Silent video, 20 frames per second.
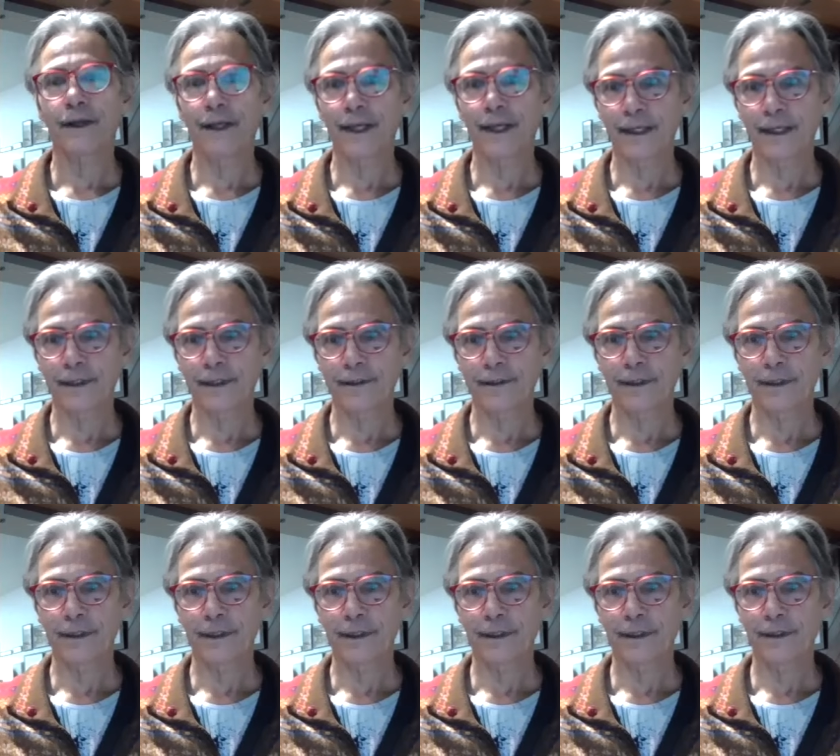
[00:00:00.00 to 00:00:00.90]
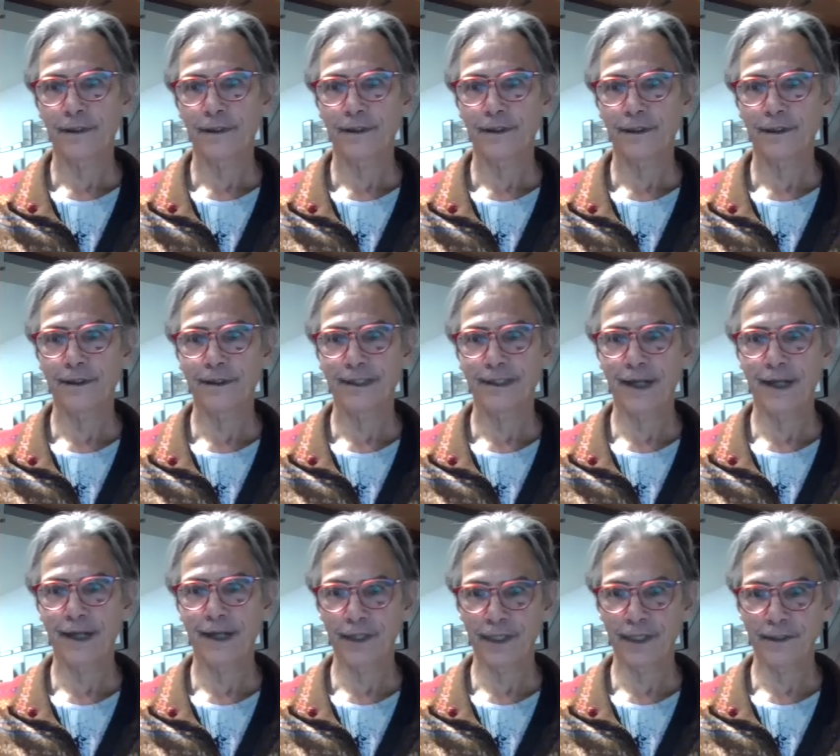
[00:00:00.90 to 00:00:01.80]
and uh,
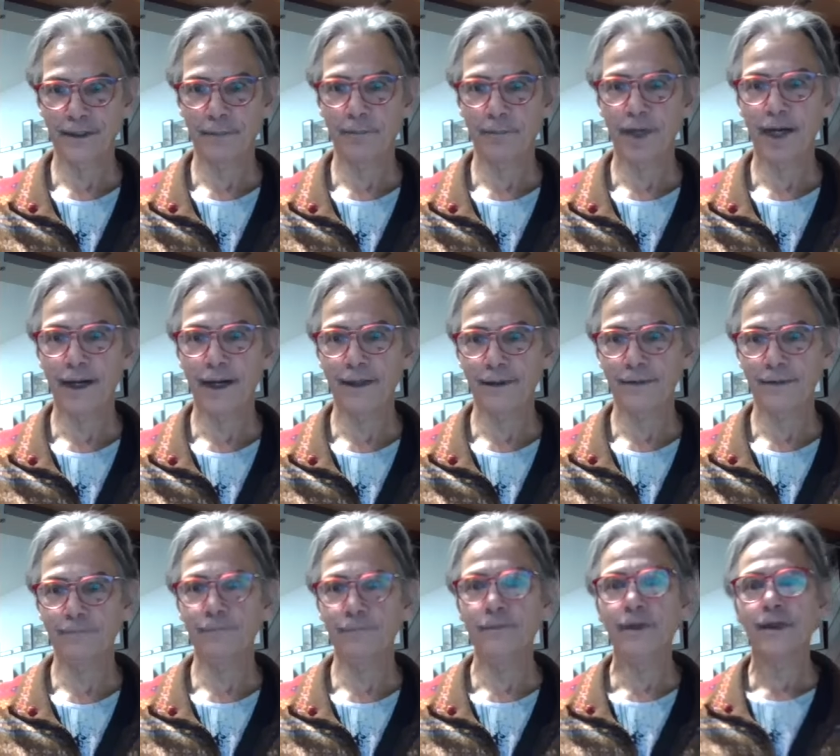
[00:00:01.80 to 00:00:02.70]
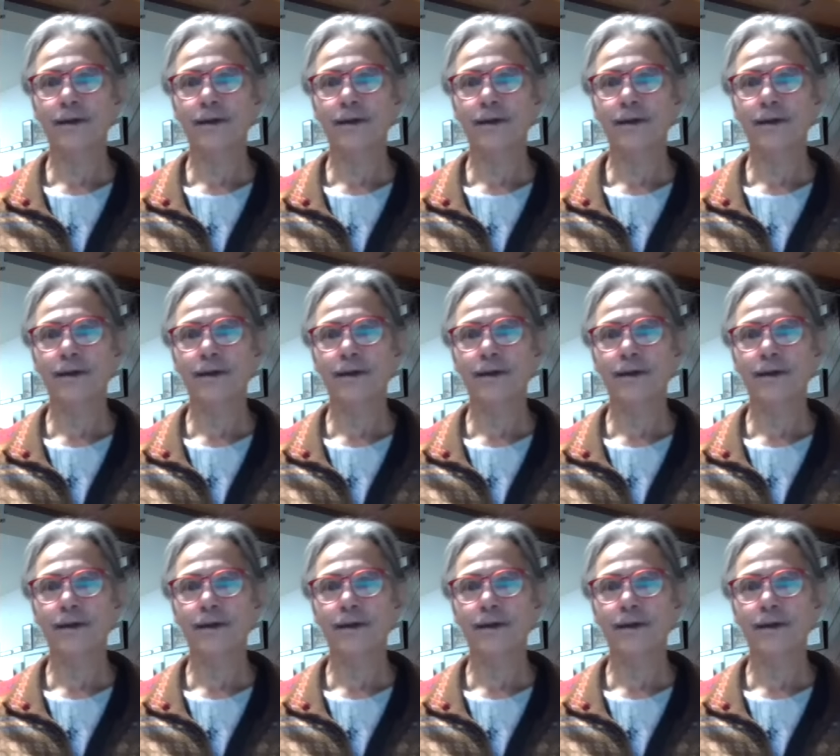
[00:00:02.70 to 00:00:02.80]
down at the bottom